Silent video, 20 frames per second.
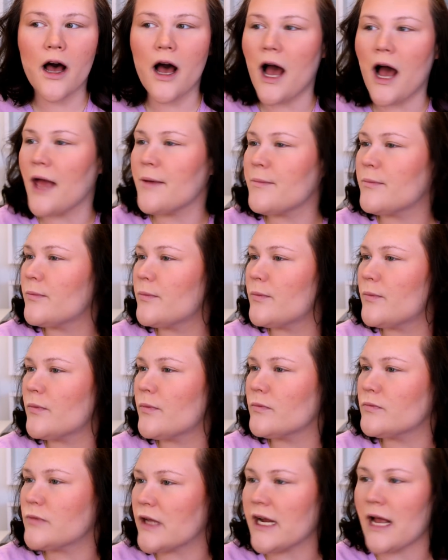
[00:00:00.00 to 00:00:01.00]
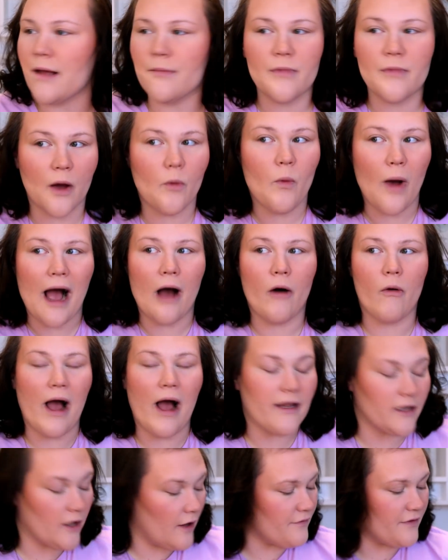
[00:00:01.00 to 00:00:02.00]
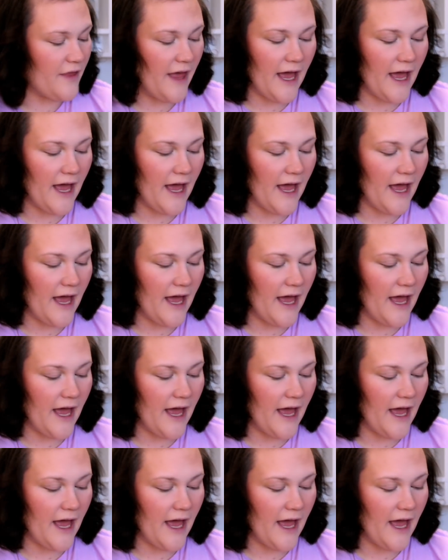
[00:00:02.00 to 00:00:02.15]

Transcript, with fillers: I'm like I'm, wow, I love